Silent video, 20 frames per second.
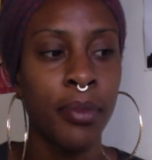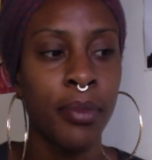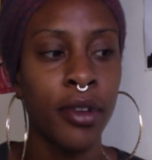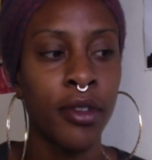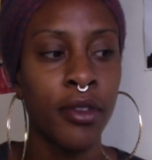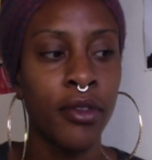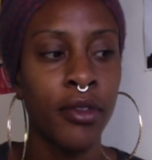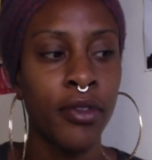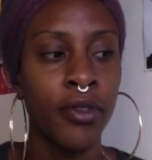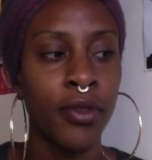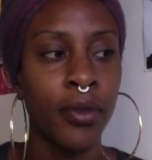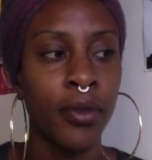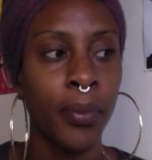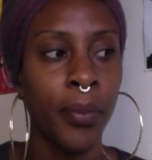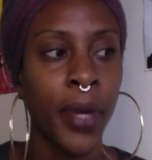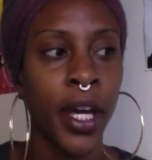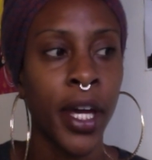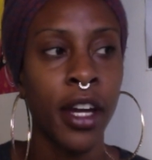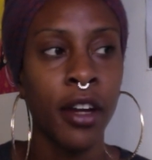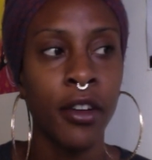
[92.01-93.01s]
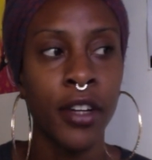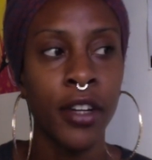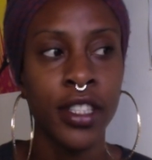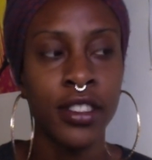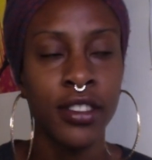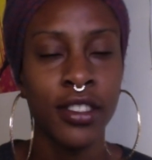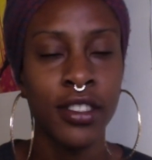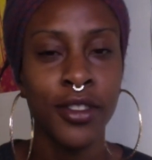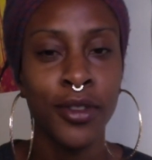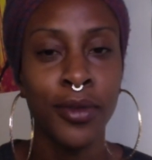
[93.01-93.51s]
of
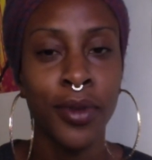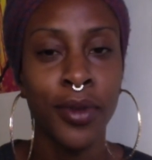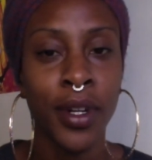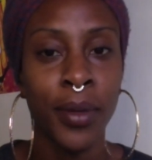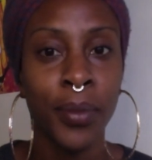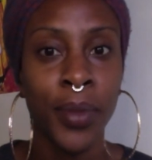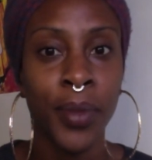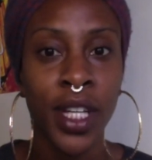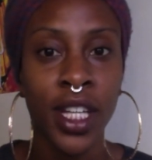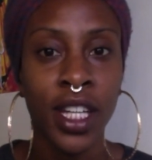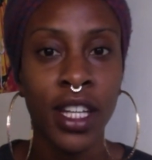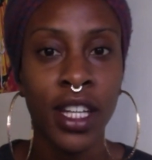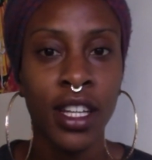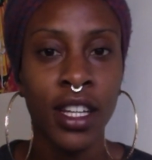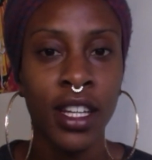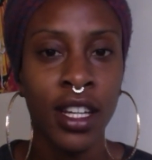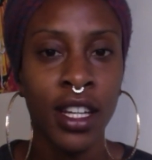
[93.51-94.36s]
parent you want to be,